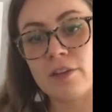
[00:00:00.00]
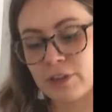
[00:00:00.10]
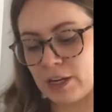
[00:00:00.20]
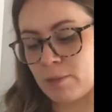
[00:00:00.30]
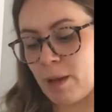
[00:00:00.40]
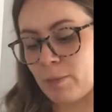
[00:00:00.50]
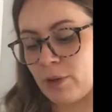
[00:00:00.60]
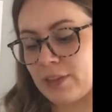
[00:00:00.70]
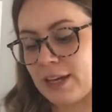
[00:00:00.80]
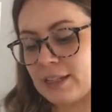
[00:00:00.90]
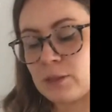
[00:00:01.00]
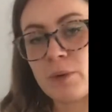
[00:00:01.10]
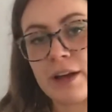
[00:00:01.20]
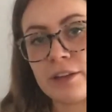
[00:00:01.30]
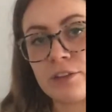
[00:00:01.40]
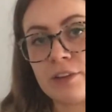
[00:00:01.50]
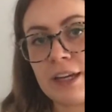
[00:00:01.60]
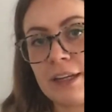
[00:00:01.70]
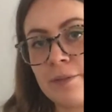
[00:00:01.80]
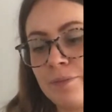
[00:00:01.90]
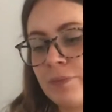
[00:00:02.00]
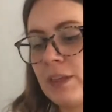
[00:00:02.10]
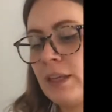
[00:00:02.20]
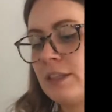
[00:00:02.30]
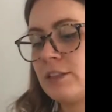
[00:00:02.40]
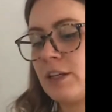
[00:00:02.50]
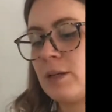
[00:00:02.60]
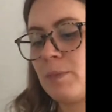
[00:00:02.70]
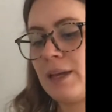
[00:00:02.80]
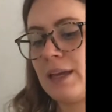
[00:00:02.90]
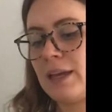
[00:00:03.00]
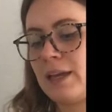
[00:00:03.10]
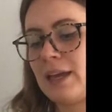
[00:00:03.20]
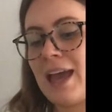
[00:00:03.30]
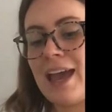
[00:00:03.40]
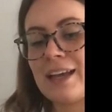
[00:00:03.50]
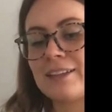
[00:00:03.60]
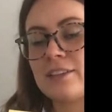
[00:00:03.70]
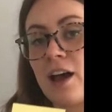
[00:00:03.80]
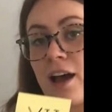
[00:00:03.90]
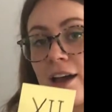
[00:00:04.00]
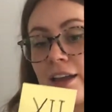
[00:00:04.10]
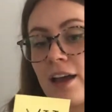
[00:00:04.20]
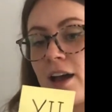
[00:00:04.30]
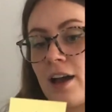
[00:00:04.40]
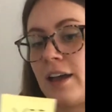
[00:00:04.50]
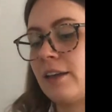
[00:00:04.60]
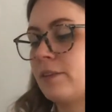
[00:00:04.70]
can you remember what that is, Y3? It's going to be XII.